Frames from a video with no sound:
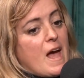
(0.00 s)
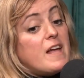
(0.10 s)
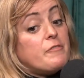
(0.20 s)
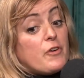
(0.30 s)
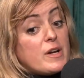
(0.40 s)

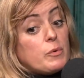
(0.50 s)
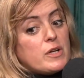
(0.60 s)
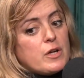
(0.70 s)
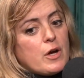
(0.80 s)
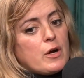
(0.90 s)
And for
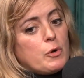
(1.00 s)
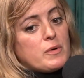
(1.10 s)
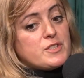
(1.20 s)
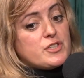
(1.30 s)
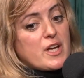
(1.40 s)
anyone who
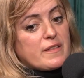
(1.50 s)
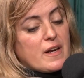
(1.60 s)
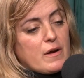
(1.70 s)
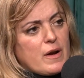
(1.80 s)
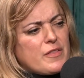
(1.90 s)
wants to check that
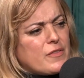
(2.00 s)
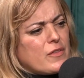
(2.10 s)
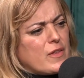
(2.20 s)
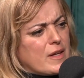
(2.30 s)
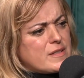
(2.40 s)
out, I think the
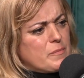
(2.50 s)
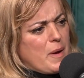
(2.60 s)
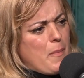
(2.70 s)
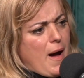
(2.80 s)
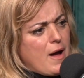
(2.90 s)
link is in my
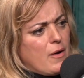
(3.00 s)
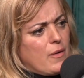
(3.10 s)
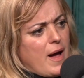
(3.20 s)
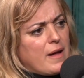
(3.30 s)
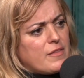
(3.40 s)
bio
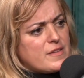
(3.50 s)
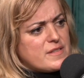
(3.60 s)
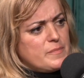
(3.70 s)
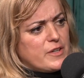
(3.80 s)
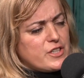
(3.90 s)
at
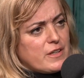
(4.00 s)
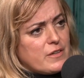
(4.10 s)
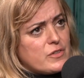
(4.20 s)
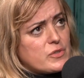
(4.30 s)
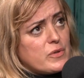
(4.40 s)
thisismaryjane_
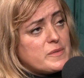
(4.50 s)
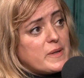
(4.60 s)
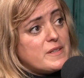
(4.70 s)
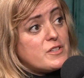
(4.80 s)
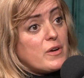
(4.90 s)
is my
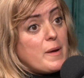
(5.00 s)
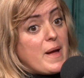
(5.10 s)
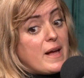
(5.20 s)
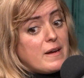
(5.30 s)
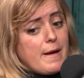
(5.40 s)
Instagram.
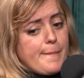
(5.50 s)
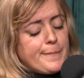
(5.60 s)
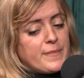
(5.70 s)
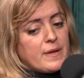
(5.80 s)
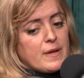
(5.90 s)

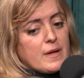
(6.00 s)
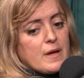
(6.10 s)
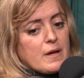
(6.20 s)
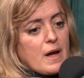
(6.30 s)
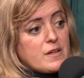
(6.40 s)
And
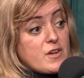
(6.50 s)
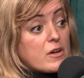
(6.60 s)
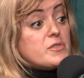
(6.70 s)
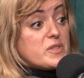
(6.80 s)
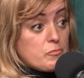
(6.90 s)
I
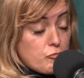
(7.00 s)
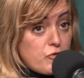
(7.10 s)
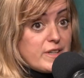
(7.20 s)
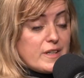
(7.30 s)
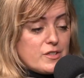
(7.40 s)
talked to some
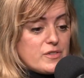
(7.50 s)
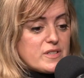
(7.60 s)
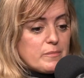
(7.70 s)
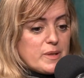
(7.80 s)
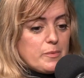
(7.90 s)
really
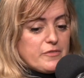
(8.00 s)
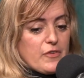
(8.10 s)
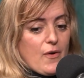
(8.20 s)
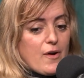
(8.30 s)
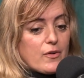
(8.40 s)
interesting people for
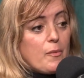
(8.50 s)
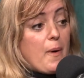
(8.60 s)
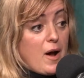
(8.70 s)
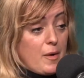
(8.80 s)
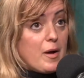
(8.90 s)
the article.
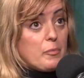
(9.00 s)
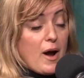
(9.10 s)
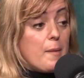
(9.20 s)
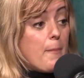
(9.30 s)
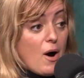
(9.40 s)

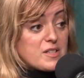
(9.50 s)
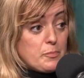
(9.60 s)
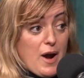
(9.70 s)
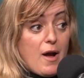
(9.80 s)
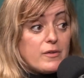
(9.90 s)
Brian Box
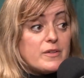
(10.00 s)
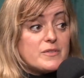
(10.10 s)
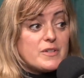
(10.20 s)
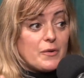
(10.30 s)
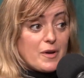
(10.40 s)
Brown,
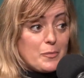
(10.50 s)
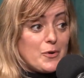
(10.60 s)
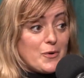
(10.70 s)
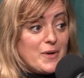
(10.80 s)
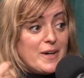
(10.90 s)
who's an
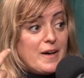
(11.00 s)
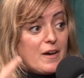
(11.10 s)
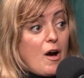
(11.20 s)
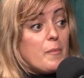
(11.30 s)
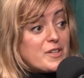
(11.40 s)
incredible
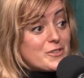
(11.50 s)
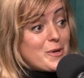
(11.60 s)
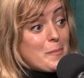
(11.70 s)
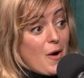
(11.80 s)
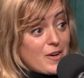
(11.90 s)
comic
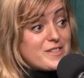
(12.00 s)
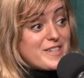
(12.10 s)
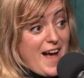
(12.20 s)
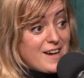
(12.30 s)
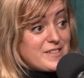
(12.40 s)
strip artist
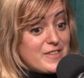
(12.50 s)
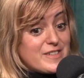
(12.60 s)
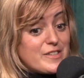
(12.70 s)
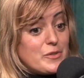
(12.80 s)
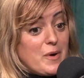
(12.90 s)
and
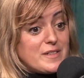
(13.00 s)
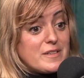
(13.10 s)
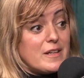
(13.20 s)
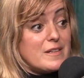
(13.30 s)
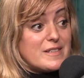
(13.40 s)
activist who writes
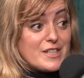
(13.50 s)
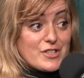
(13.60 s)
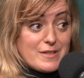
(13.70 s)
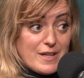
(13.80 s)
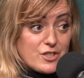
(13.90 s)

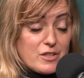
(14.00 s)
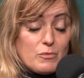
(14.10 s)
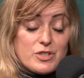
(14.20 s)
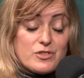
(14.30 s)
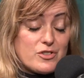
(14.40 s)
Legalization Nation,
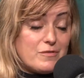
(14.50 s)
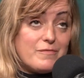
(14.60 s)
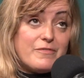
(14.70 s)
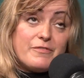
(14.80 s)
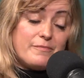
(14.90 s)
which you should
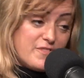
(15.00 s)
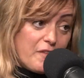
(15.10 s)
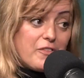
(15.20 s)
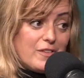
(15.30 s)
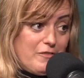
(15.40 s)

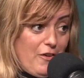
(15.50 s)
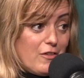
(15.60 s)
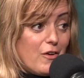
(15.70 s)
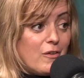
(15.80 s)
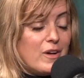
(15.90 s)
definitely
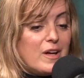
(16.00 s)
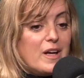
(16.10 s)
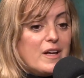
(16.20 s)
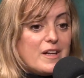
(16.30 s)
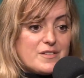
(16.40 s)
follow.
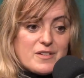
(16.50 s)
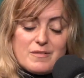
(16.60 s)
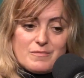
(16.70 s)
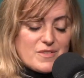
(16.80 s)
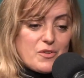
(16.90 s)
He's
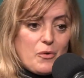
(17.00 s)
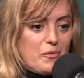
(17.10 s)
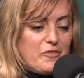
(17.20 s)
so